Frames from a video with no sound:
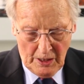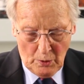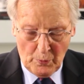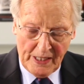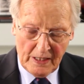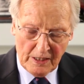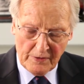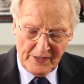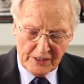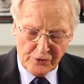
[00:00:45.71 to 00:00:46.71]
Winged
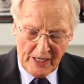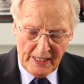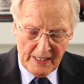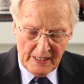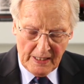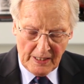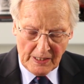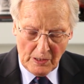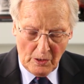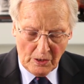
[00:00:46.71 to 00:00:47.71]
victory had
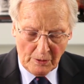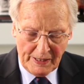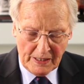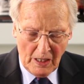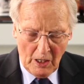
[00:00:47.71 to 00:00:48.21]
long been